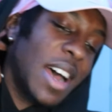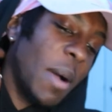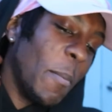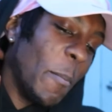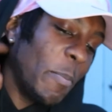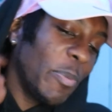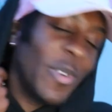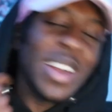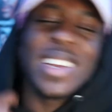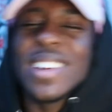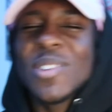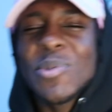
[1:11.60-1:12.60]
Zop. Why
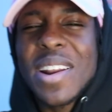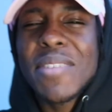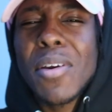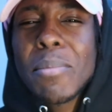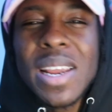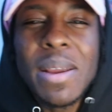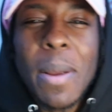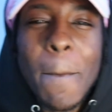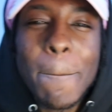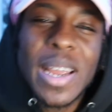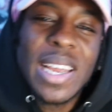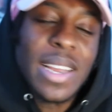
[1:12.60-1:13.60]
can no one ever be
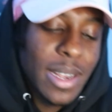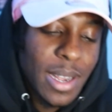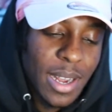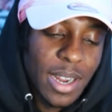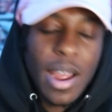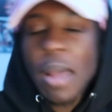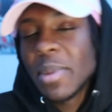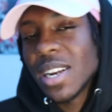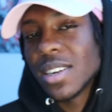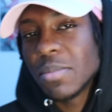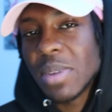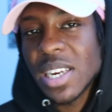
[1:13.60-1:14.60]
big? I mean,
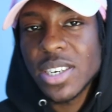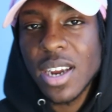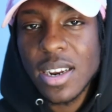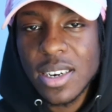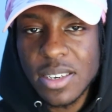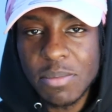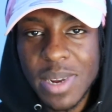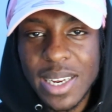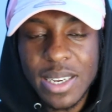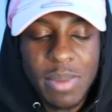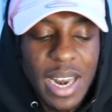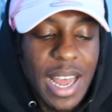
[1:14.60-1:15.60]
there's Big Sean, there's
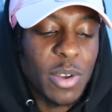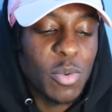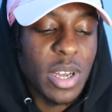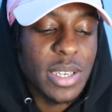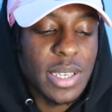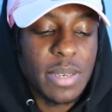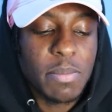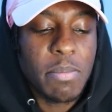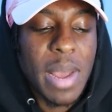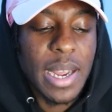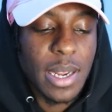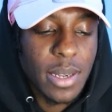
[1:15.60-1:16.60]
Biggie, but like, who else is
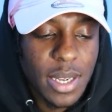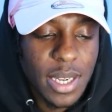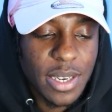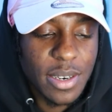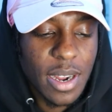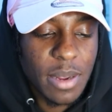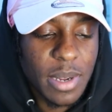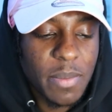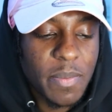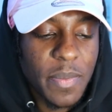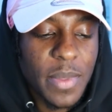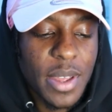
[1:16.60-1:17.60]
big? You know what I
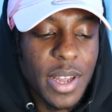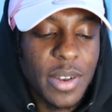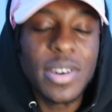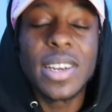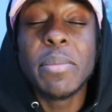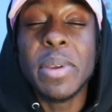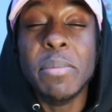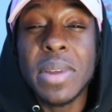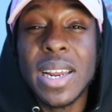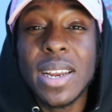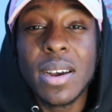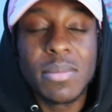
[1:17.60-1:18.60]
mean? No one can be
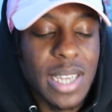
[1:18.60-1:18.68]
medium